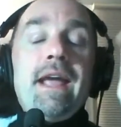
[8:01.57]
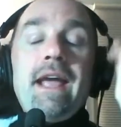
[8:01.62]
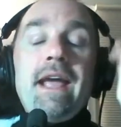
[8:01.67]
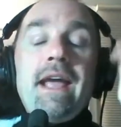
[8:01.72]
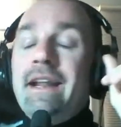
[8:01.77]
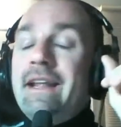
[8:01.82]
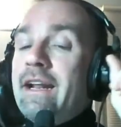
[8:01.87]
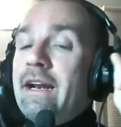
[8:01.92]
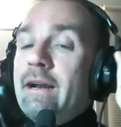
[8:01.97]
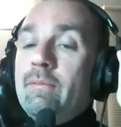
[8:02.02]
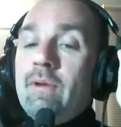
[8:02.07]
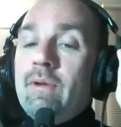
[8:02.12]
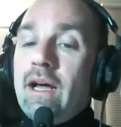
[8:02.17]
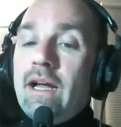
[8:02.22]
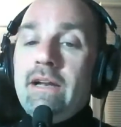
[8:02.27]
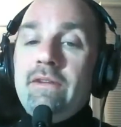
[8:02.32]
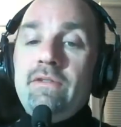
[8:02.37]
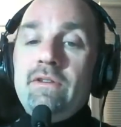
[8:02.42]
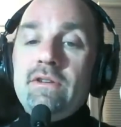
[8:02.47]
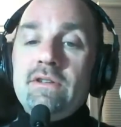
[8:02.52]
And again, I'm
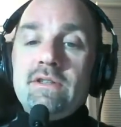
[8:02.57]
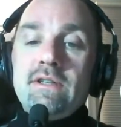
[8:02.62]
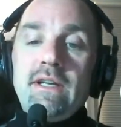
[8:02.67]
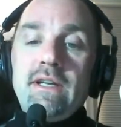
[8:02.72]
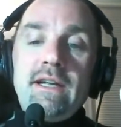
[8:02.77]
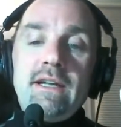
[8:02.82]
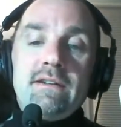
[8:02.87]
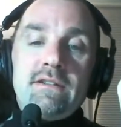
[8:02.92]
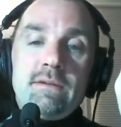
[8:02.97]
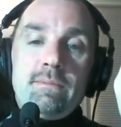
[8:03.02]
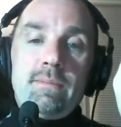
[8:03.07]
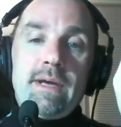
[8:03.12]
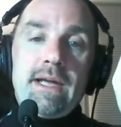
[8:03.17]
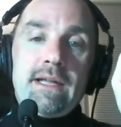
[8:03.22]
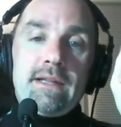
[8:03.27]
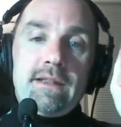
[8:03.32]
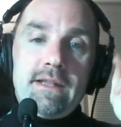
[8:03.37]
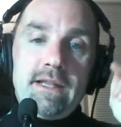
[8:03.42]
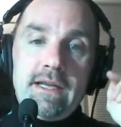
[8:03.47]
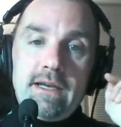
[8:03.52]
not even saying it's a
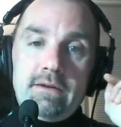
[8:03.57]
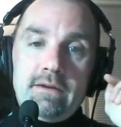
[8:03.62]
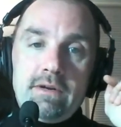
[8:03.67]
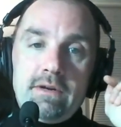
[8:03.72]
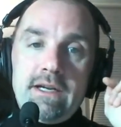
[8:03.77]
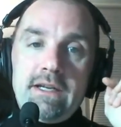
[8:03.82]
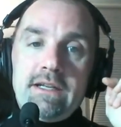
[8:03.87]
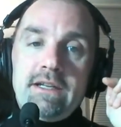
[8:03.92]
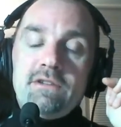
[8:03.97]
bad thing, right?